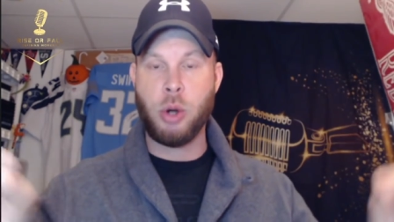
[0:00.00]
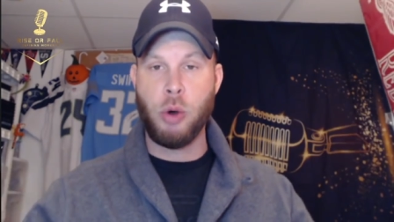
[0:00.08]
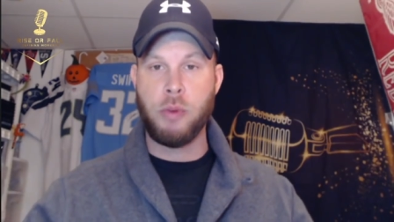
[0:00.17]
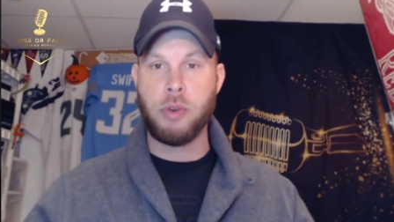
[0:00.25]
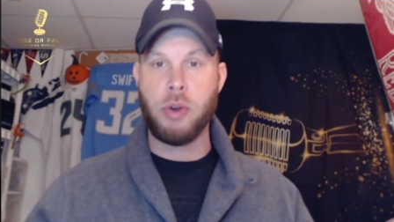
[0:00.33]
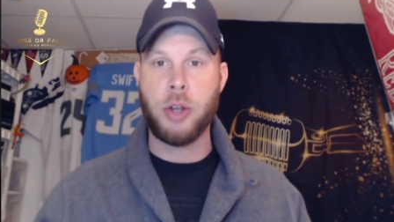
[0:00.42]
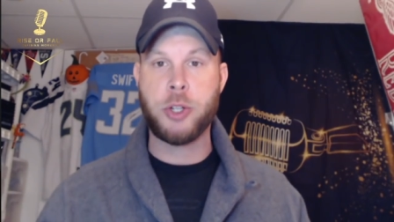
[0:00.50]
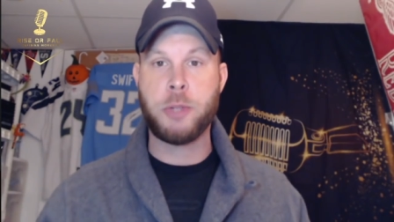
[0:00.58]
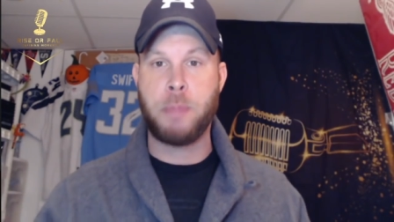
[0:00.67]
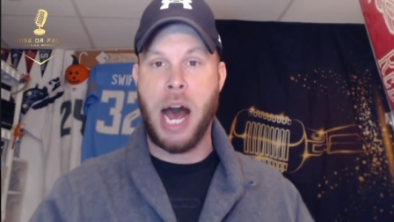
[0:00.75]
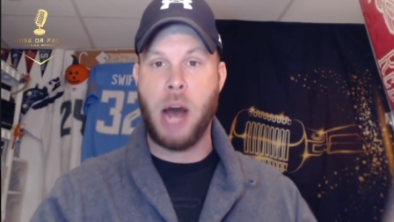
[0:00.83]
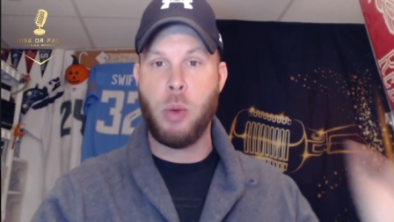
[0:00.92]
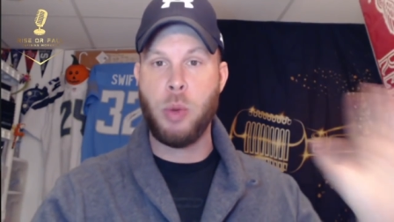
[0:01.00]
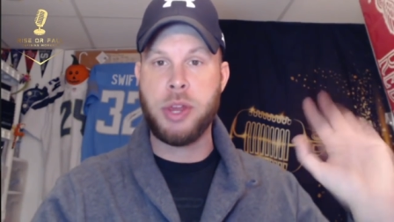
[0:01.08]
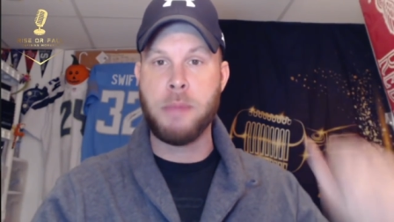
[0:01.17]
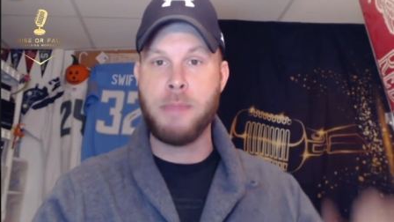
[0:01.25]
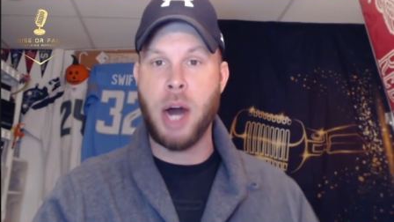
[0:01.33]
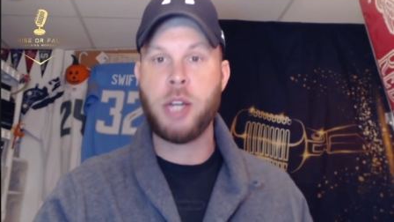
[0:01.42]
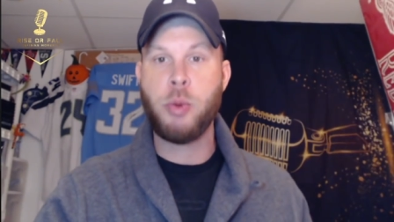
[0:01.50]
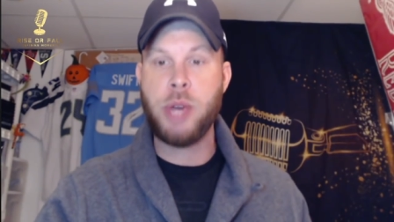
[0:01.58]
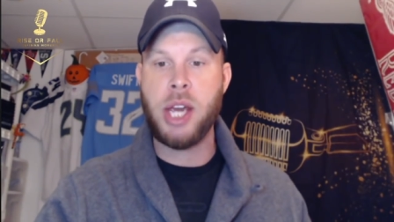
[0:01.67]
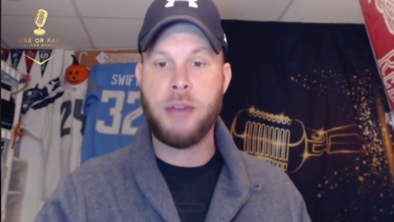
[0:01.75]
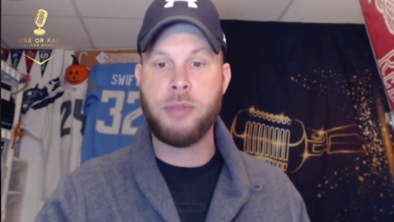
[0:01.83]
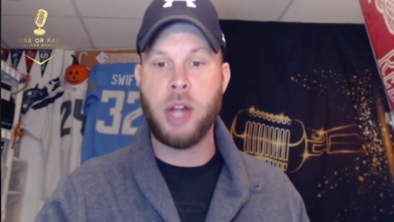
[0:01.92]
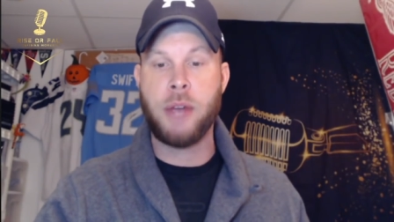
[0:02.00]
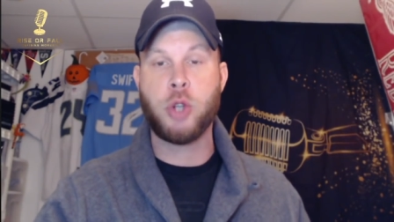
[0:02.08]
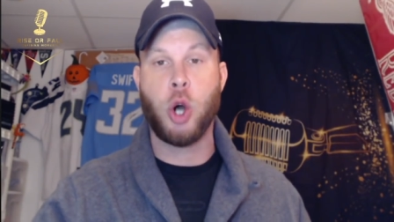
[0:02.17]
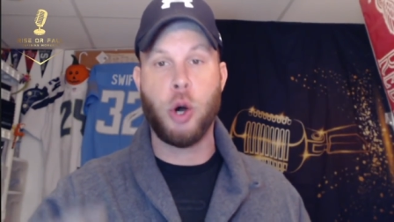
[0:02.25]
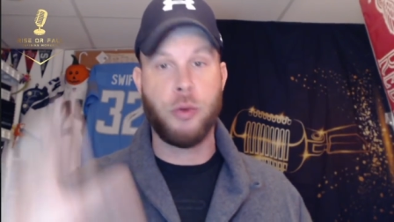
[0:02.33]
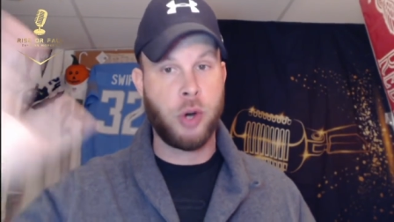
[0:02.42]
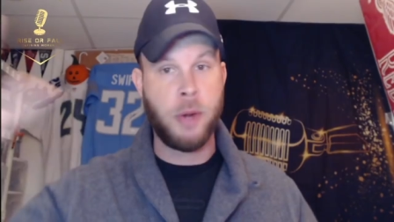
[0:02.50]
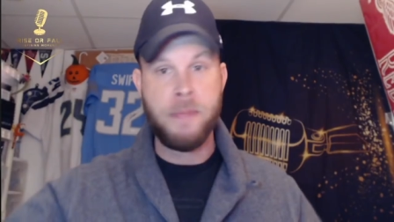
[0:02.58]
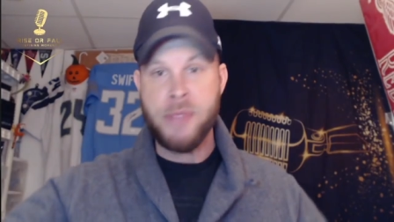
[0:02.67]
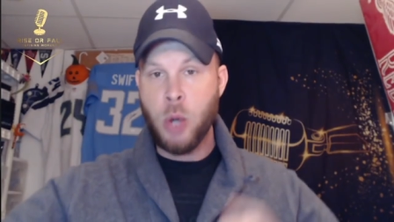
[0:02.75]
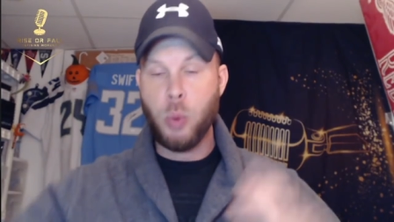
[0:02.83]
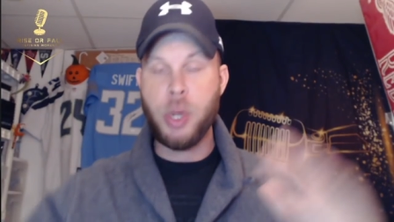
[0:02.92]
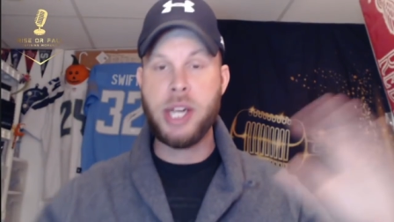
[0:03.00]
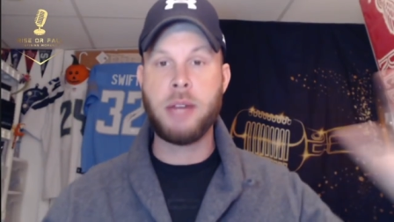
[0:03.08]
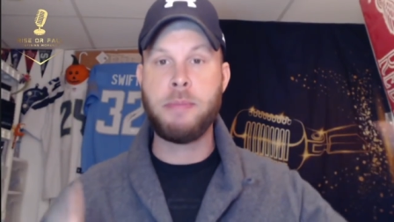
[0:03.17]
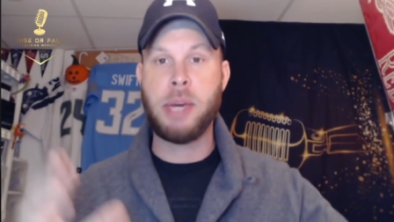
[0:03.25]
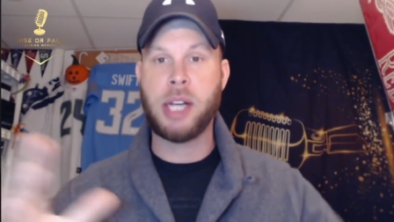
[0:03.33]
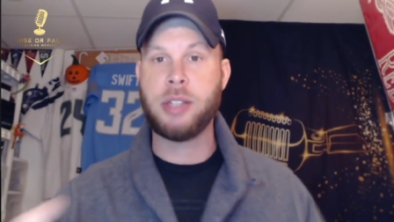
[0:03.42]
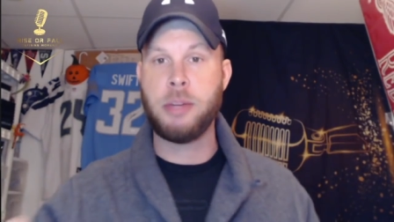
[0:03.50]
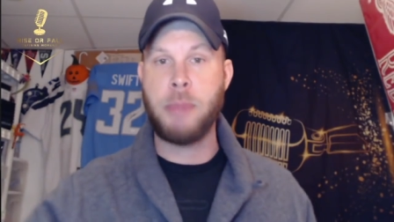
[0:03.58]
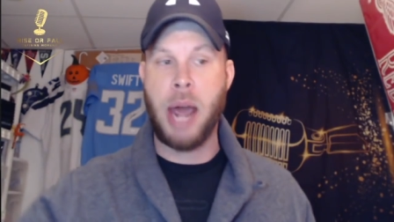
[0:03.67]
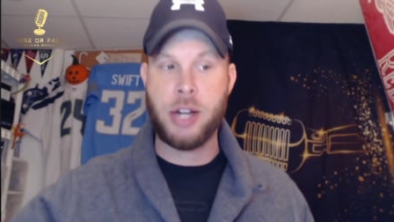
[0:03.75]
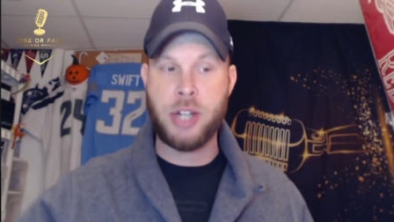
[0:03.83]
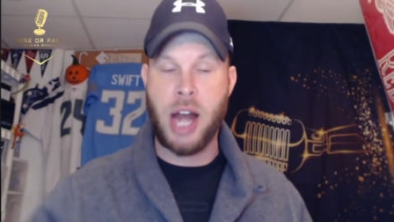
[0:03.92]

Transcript: overall spot. With the money we have left over, we can mix and match.